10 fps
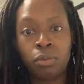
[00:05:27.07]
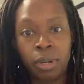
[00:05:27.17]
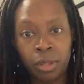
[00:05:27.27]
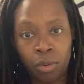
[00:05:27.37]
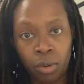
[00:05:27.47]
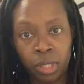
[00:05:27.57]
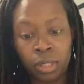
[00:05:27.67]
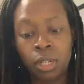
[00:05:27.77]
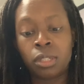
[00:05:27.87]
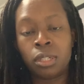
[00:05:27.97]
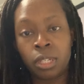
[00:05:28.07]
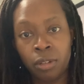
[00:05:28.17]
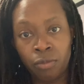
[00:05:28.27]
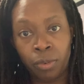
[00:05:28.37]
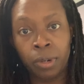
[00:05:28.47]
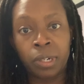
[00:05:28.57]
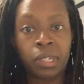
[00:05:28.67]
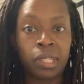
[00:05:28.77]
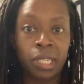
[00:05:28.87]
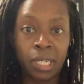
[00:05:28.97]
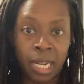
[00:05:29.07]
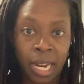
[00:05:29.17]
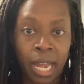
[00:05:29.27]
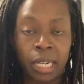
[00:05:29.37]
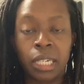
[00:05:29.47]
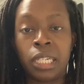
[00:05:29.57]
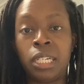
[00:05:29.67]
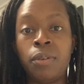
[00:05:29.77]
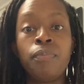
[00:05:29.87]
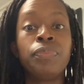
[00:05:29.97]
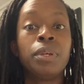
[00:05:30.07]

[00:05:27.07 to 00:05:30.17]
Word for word: whether horizontally, vertically, diagonally,